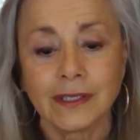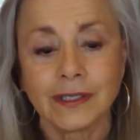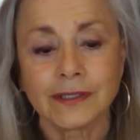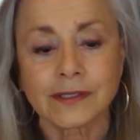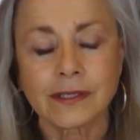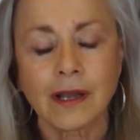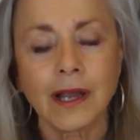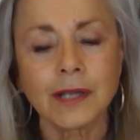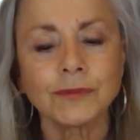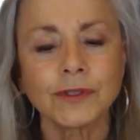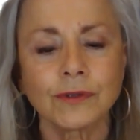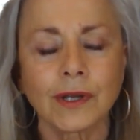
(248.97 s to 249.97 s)
It's
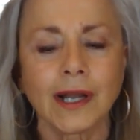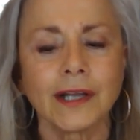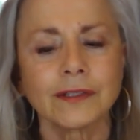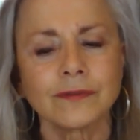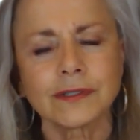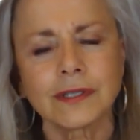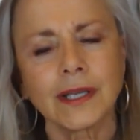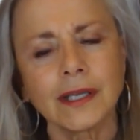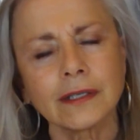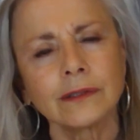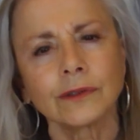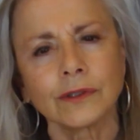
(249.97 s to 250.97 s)
time to kind of
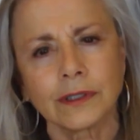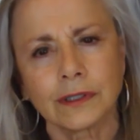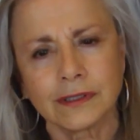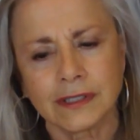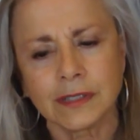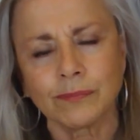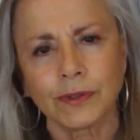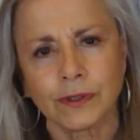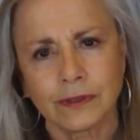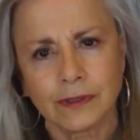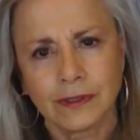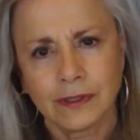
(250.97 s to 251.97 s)
take a look
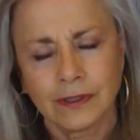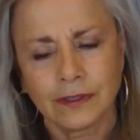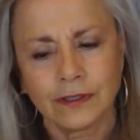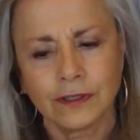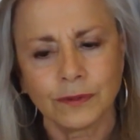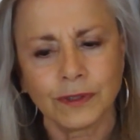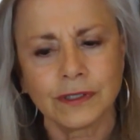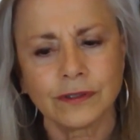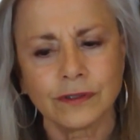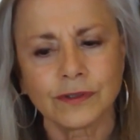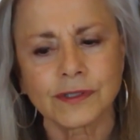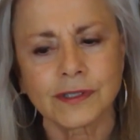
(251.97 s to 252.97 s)
deeper you know,
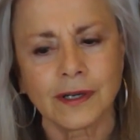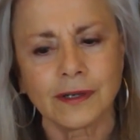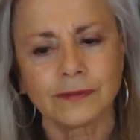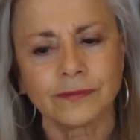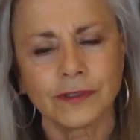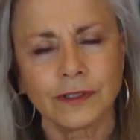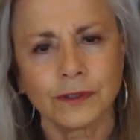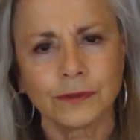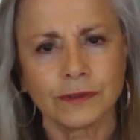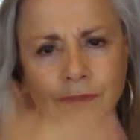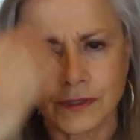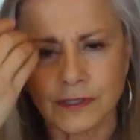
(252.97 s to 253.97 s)
into yourself, you know,
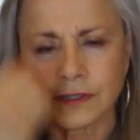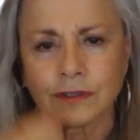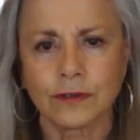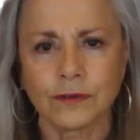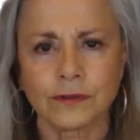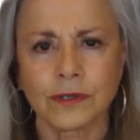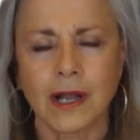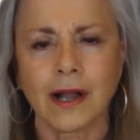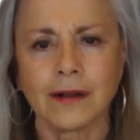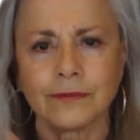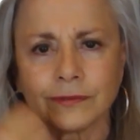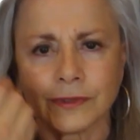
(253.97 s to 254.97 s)
into this internal
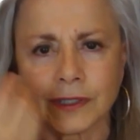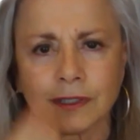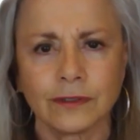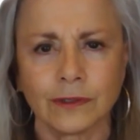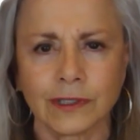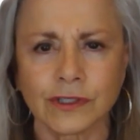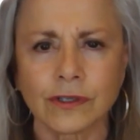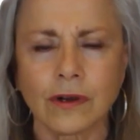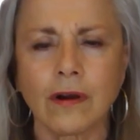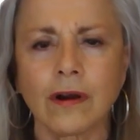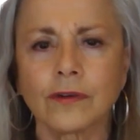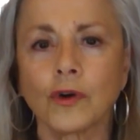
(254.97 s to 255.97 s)
conflict. You know, let your
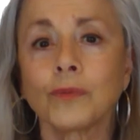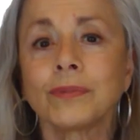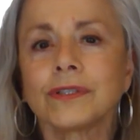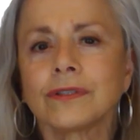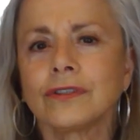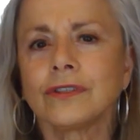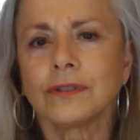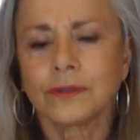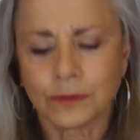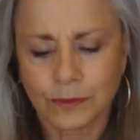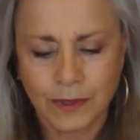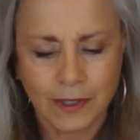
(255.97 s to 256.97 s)
heart open to
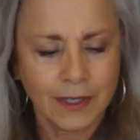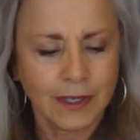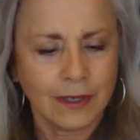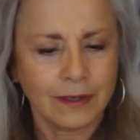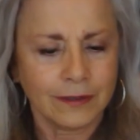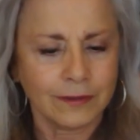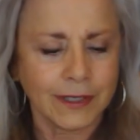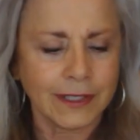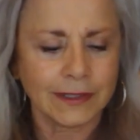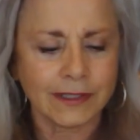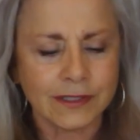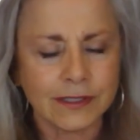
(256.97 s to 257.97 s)
you. All
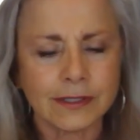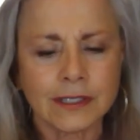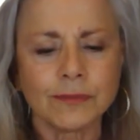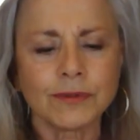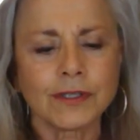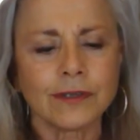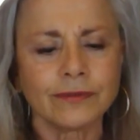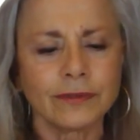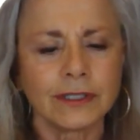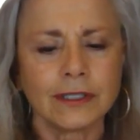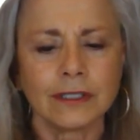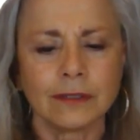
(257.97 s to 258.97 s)
right, let's just keep
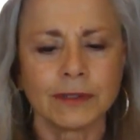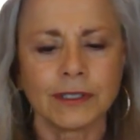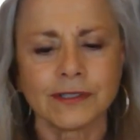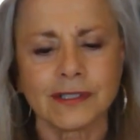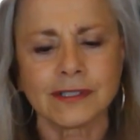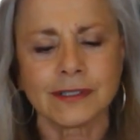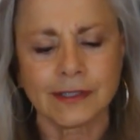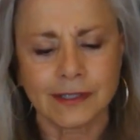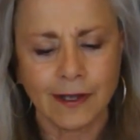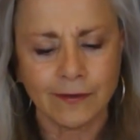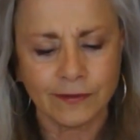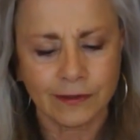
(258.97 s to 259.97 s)
shuffling here because this is
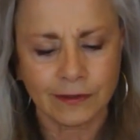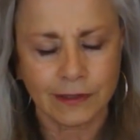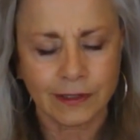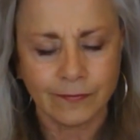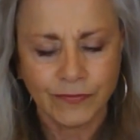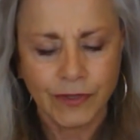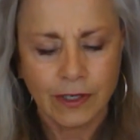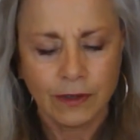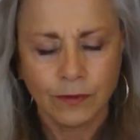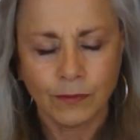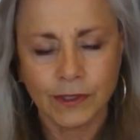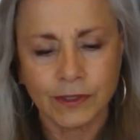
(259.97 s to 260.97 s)
definitely
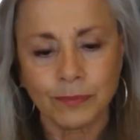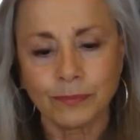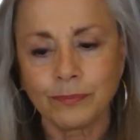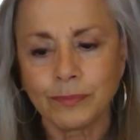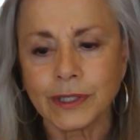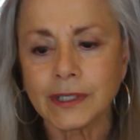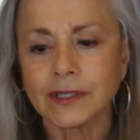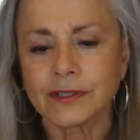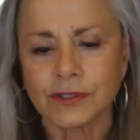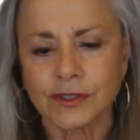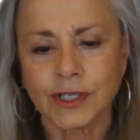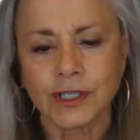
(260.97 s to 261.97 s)
one of the
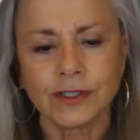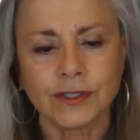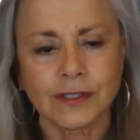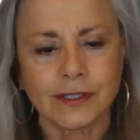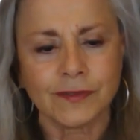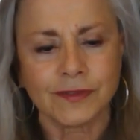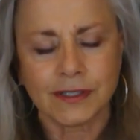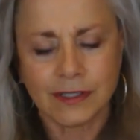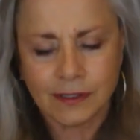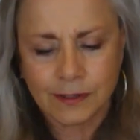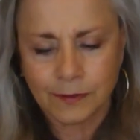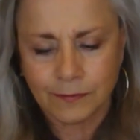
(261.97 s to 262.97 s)
biggest changes I've
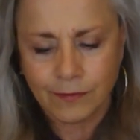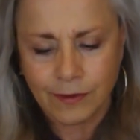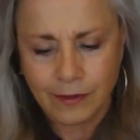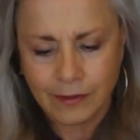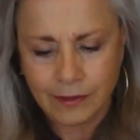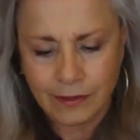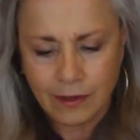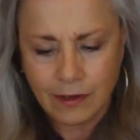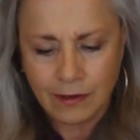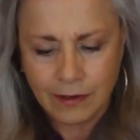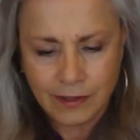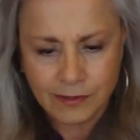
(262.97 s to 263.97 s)
seen so far in the
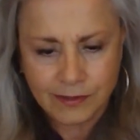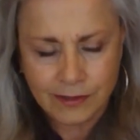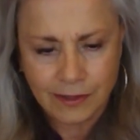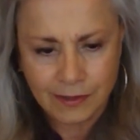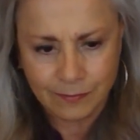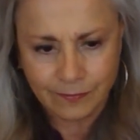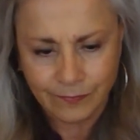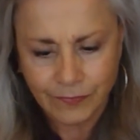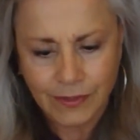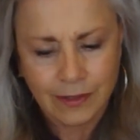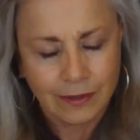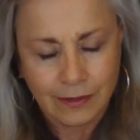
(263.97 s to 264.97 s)
cards.
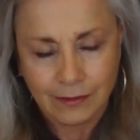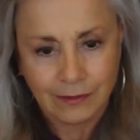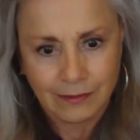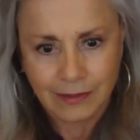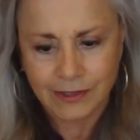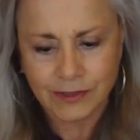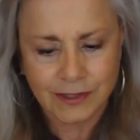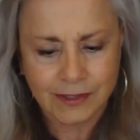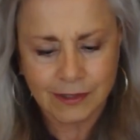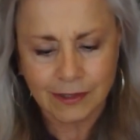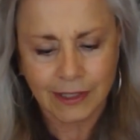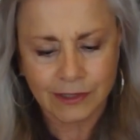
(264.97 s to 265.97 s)
Um, I
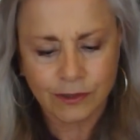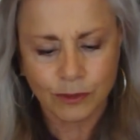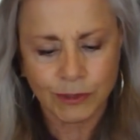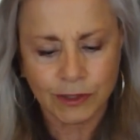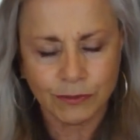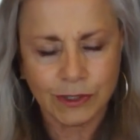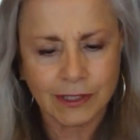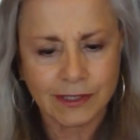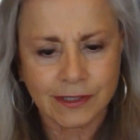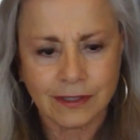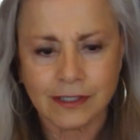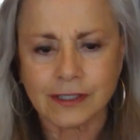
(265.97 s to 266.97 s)
just did like so many
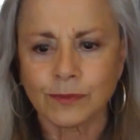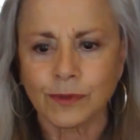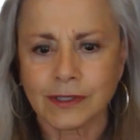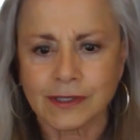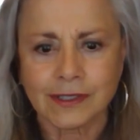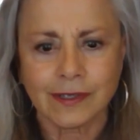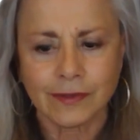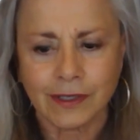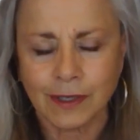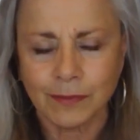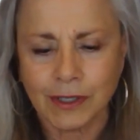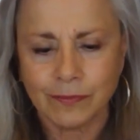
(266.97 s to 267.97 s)
readings, and this one has never
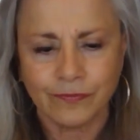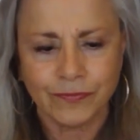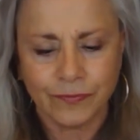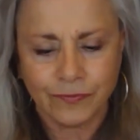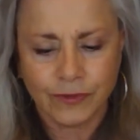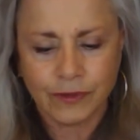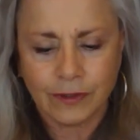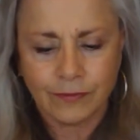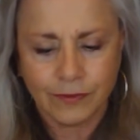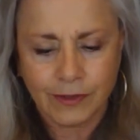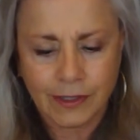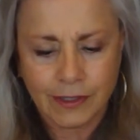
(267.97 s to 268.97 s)
come up for,
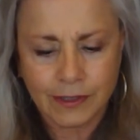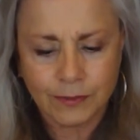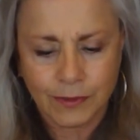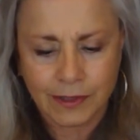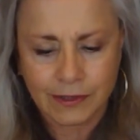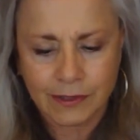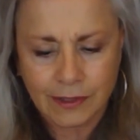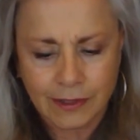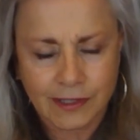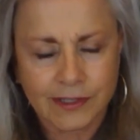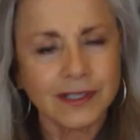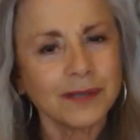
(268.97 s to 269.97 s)
for anyone
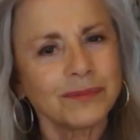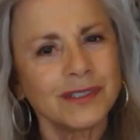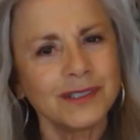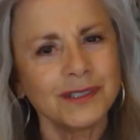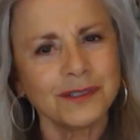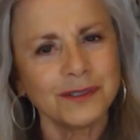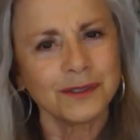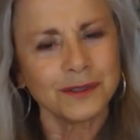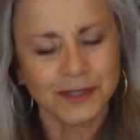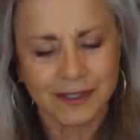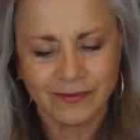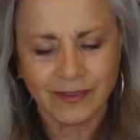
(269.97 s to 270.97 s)
except you.
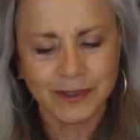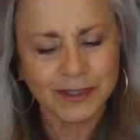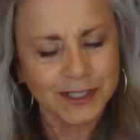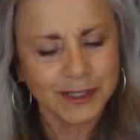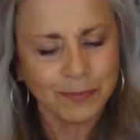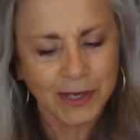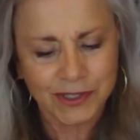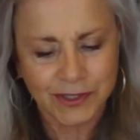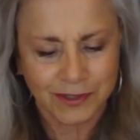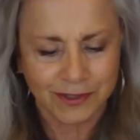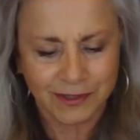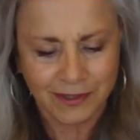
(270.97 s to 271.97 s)
It's very
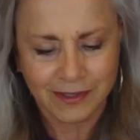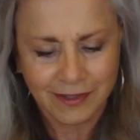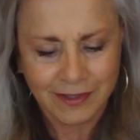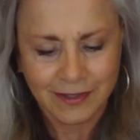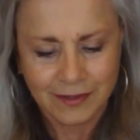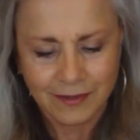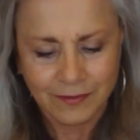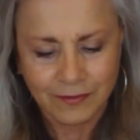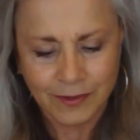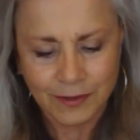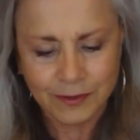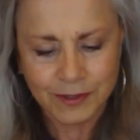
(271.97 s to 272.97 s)
special,
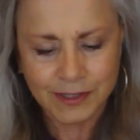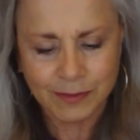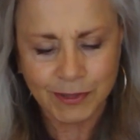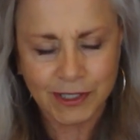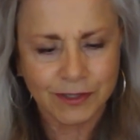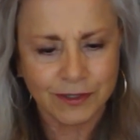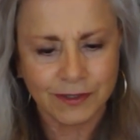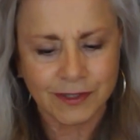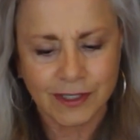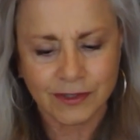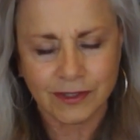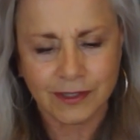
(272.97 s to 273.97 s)
very special,
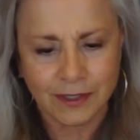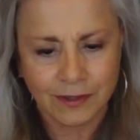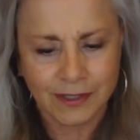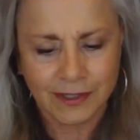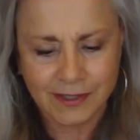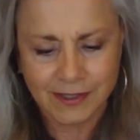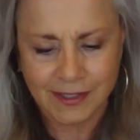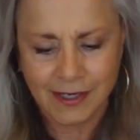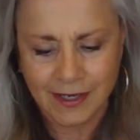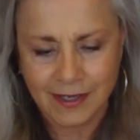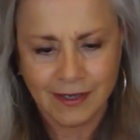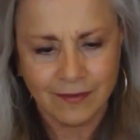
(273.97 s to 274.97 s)
Sagittarius.
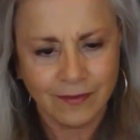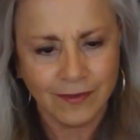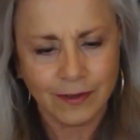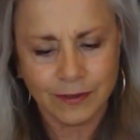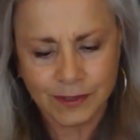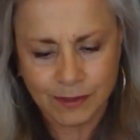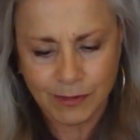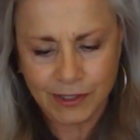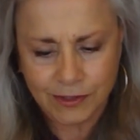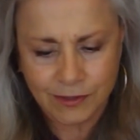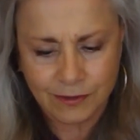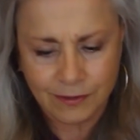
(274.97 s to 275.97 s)
Very
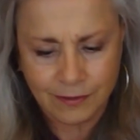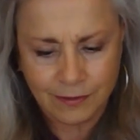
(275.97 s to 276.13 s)
special.